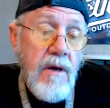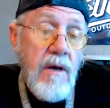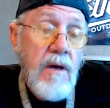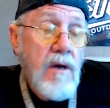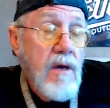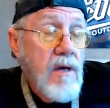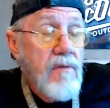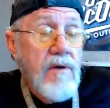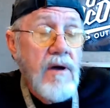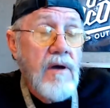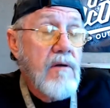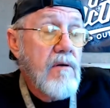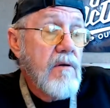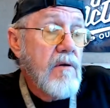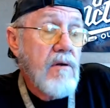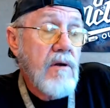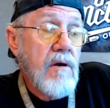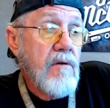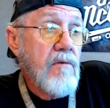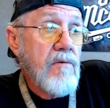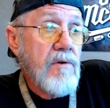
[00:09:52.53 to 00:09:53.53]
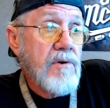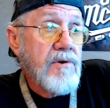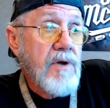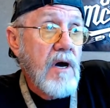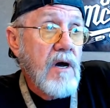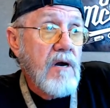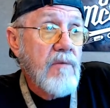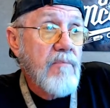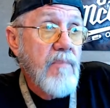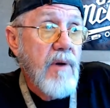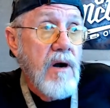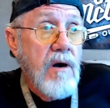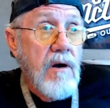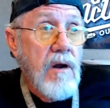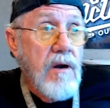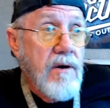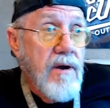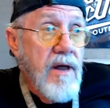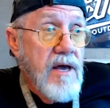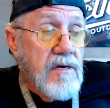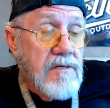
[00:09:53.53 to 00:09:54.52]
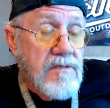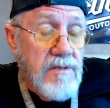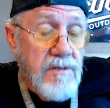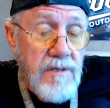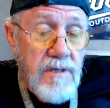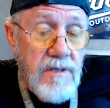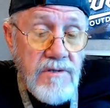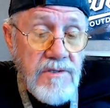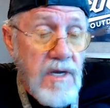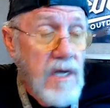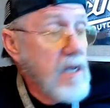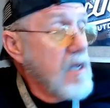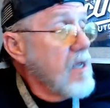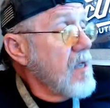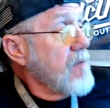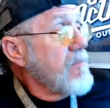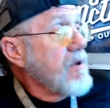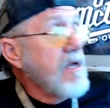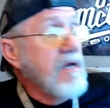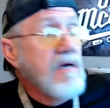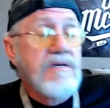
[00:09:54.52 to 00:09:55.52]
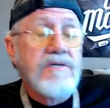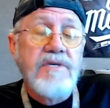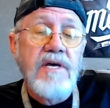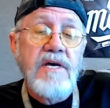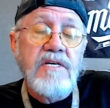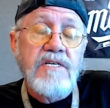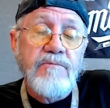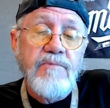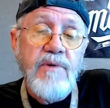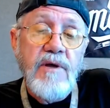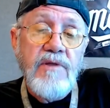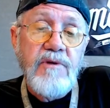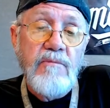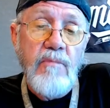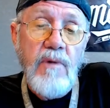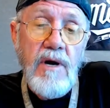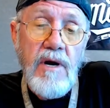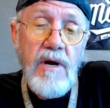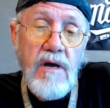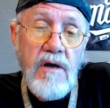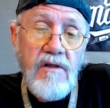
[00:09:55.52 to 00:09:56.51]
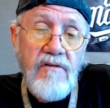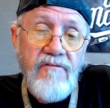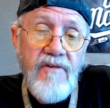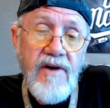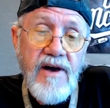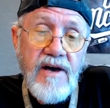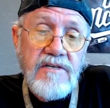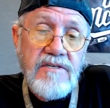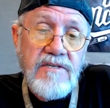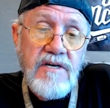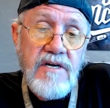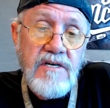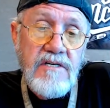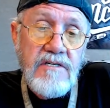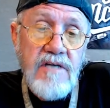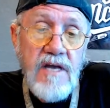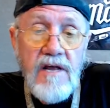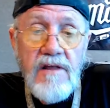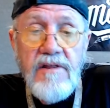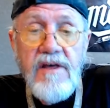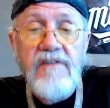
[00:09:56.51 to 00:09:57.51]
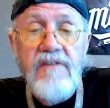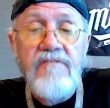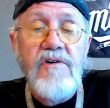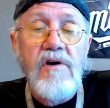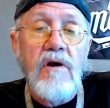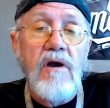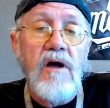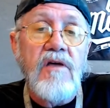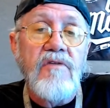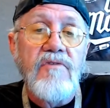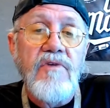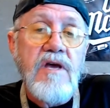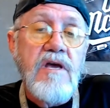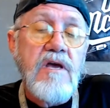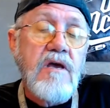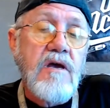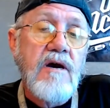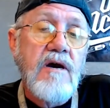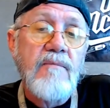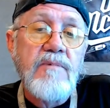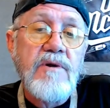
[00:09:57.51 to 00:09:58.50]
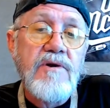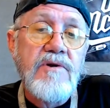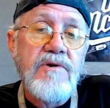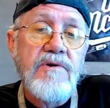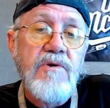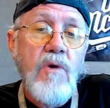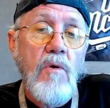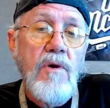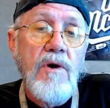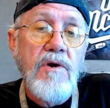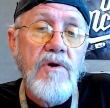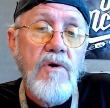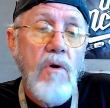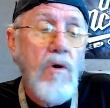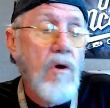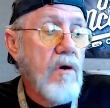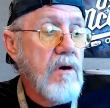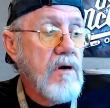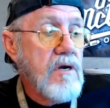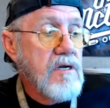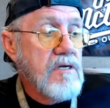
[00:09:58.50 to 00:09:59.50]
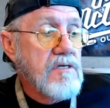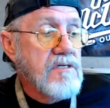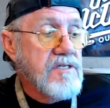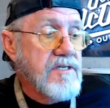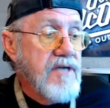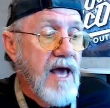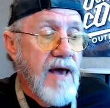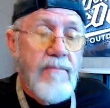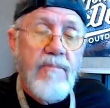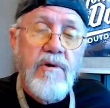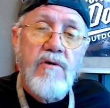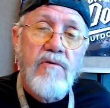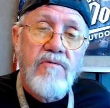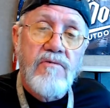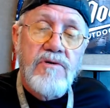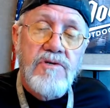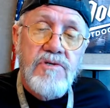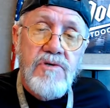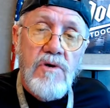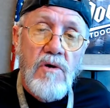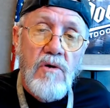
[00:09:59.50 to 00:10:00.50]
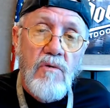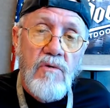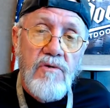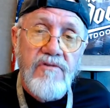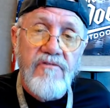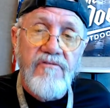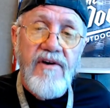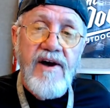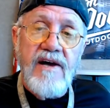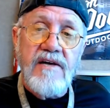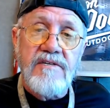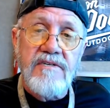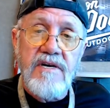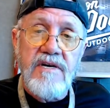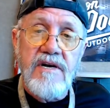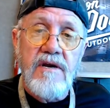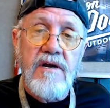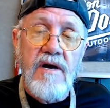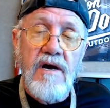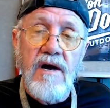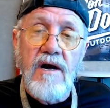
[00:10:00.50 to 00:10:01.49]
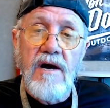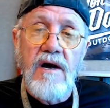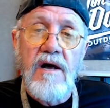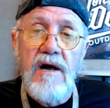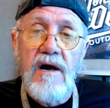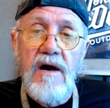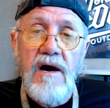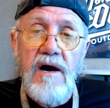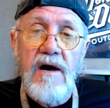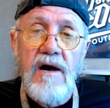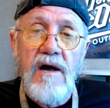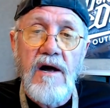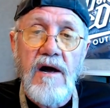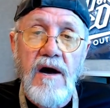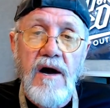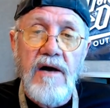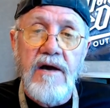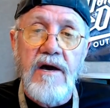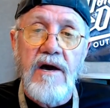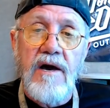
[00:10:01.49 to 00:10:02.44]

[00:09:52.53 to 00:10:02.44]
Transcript: They're talking about it on national news because they spent the money on the vaccines. They feel like they can come to door and stab you in the shoulder with the vaccine. I got a